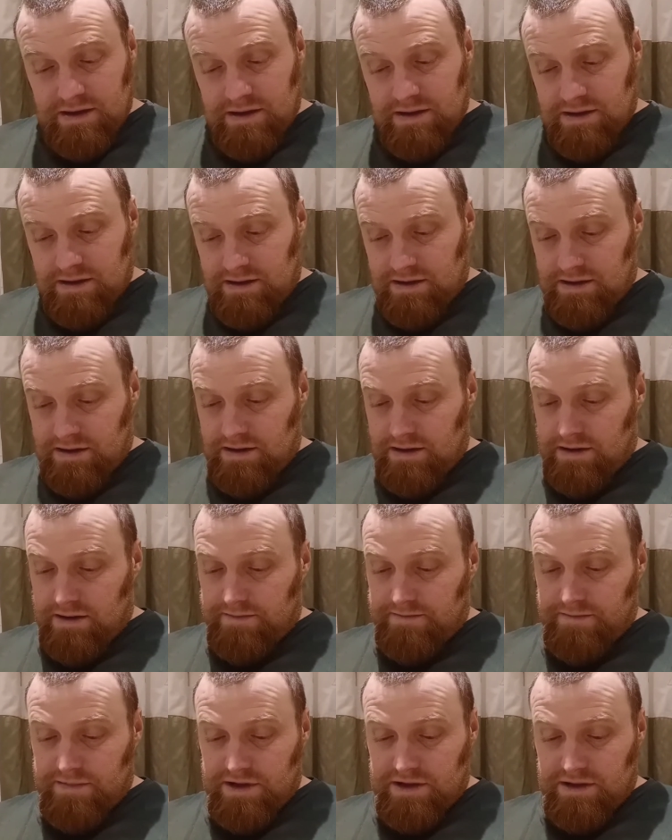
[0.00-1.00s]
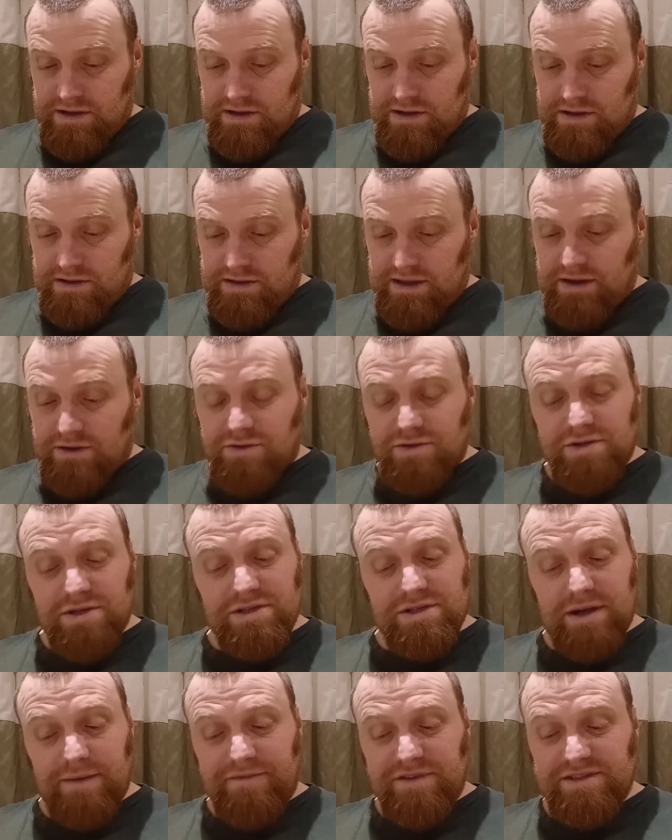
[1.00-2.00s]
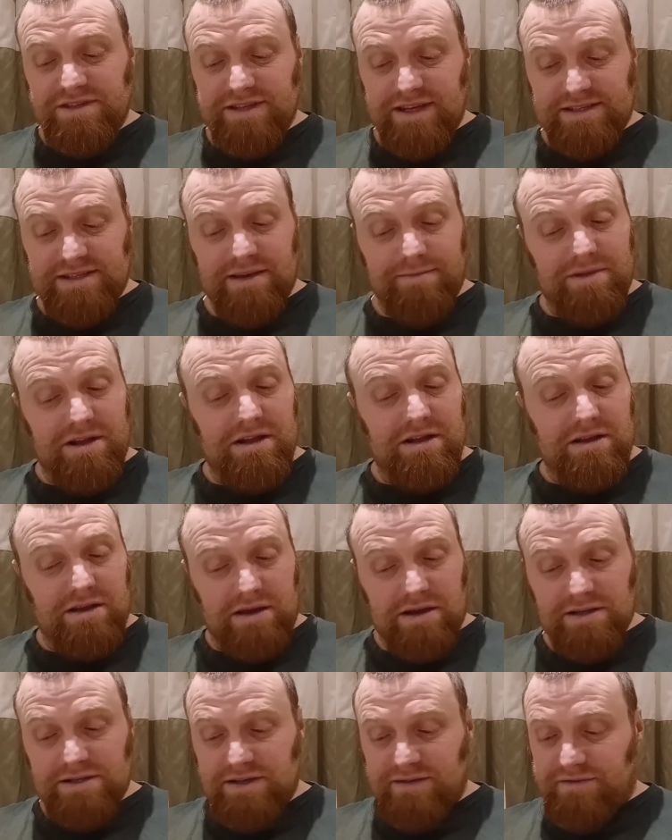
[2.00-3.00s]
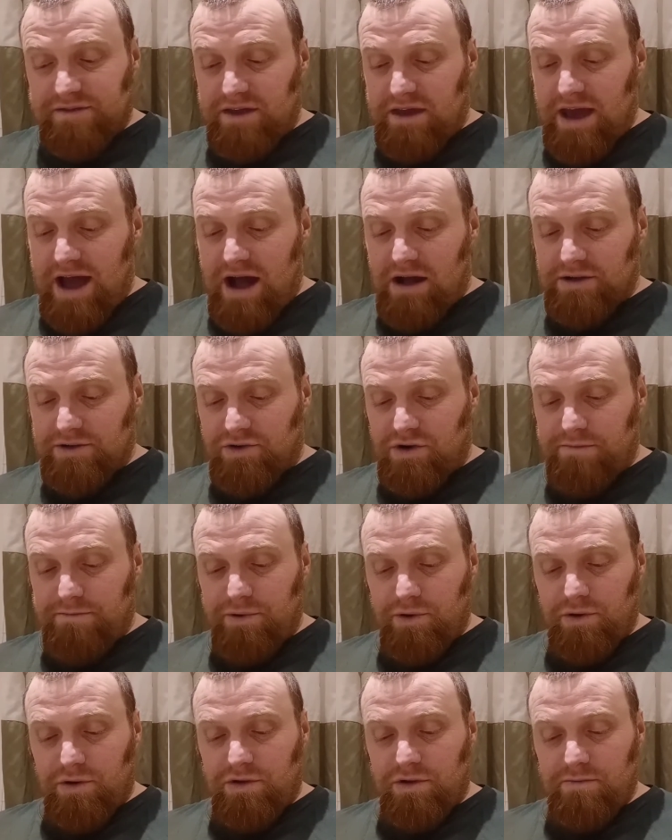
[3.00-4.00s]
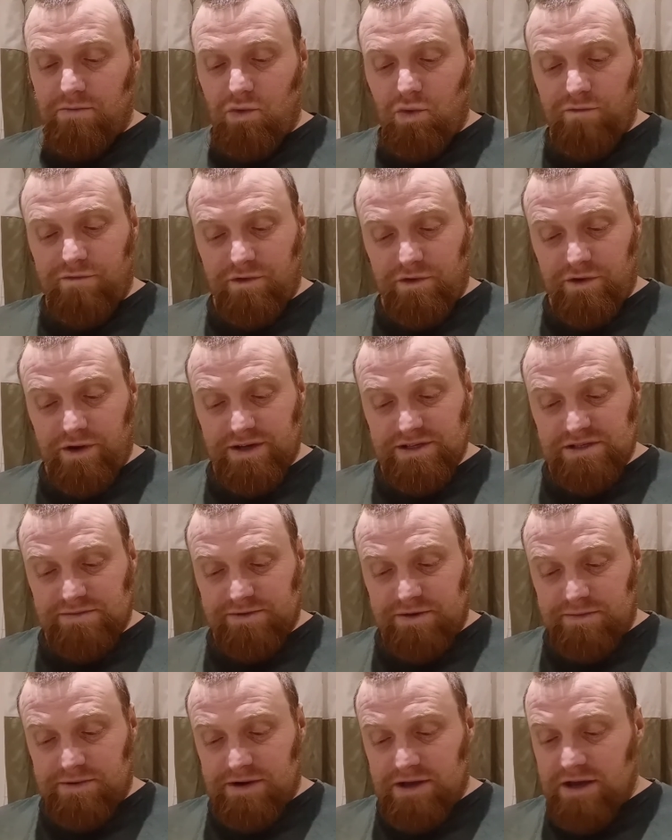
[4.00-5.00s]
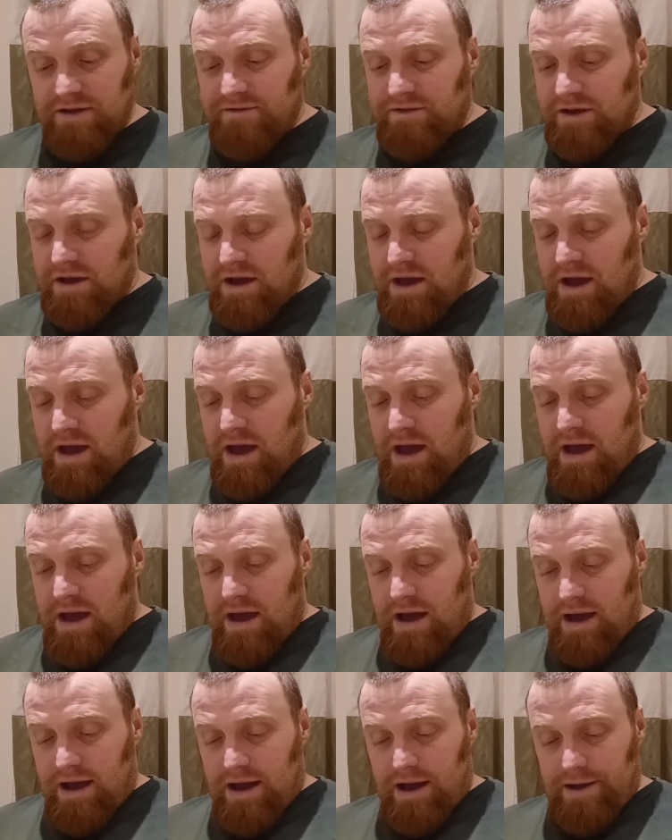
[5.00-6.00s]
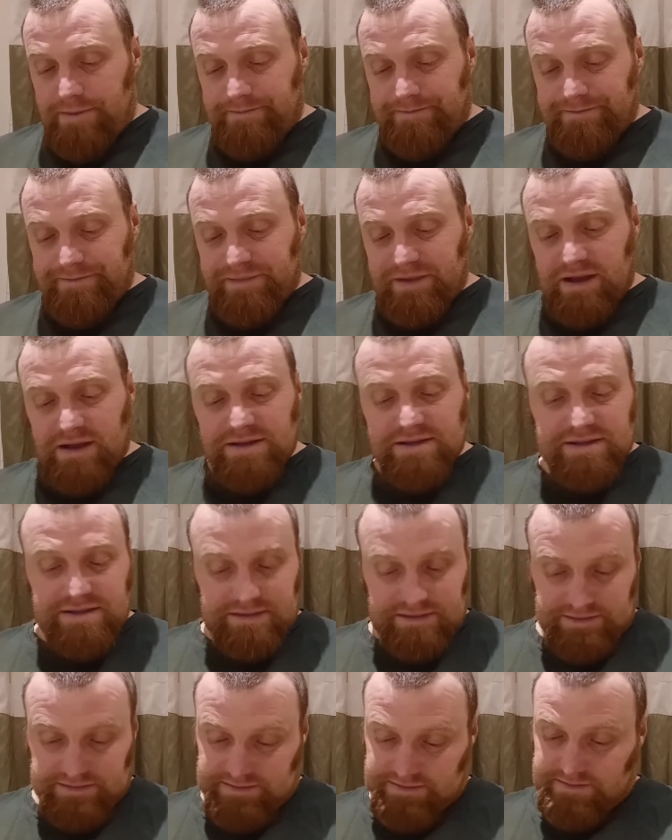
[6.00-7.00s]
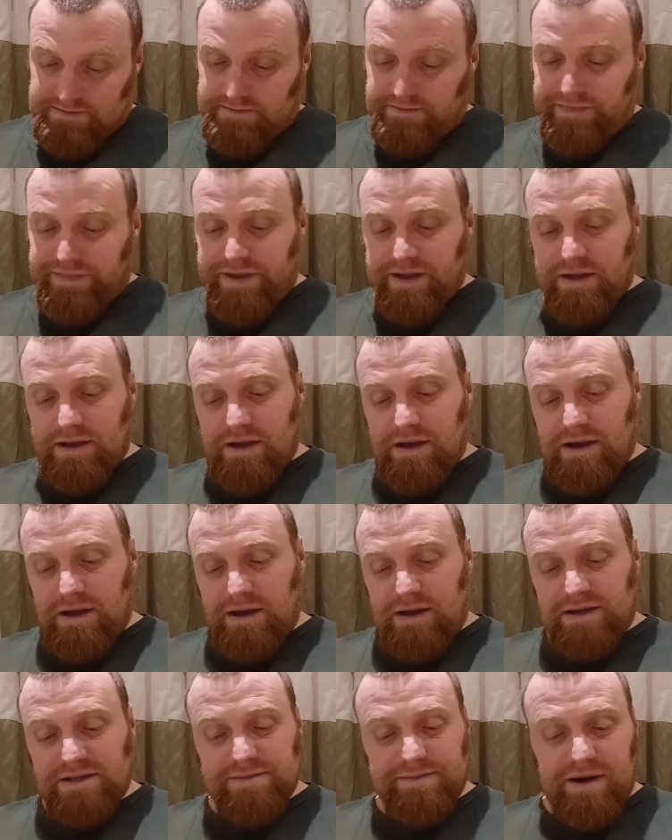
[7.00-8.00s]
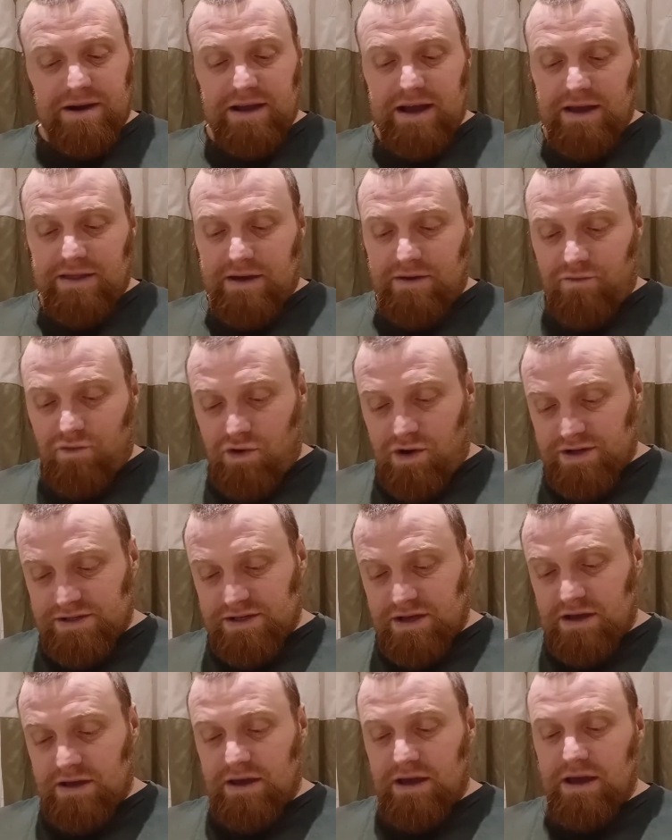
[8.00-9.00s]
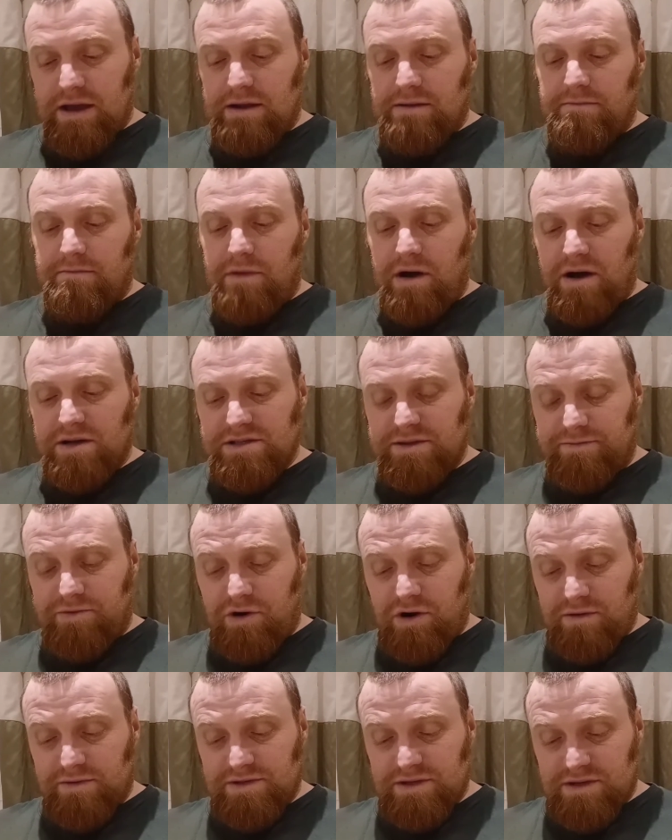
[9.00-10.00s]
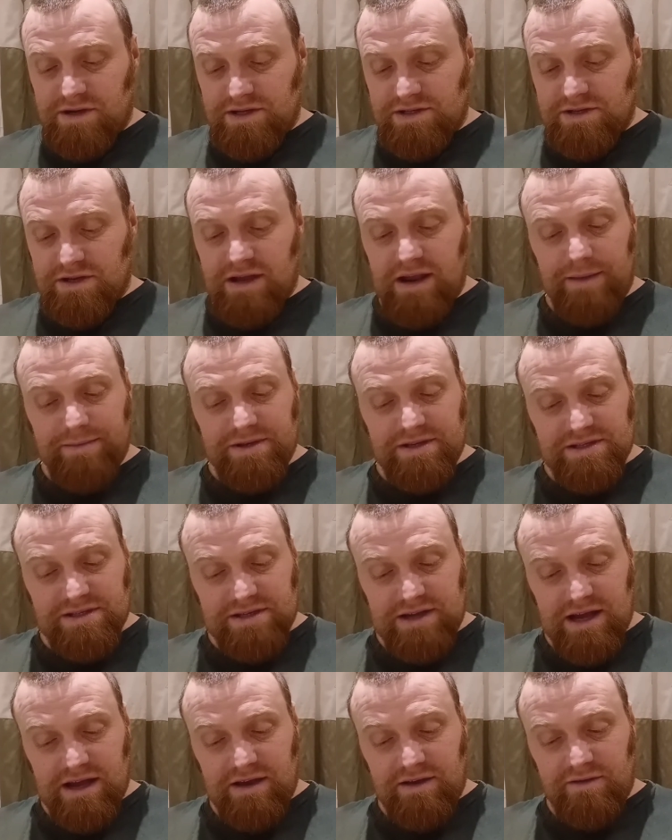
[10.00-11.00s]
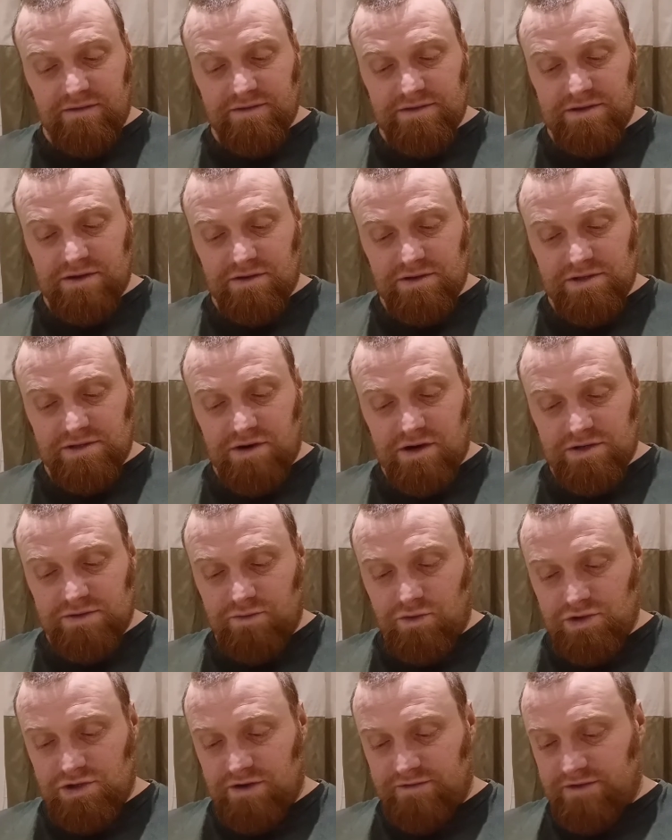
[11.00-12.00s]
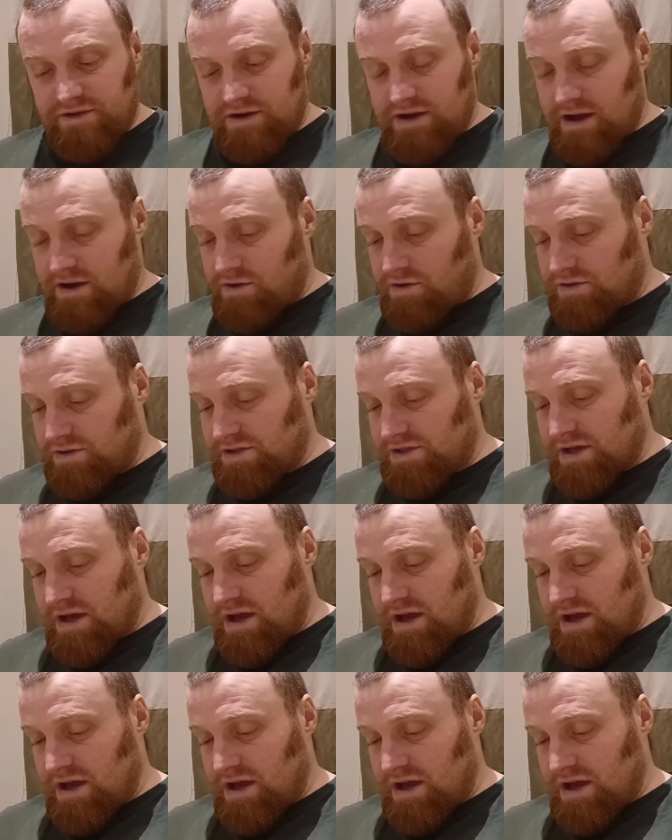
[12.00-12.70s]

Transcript: Necrons have slept for 60 million years, if the Aldery book, The Mournful Night, is to be believed. It's explaining how they're rising again. Master programs on Legion of Captive Slaves constructs watch over the Necrons.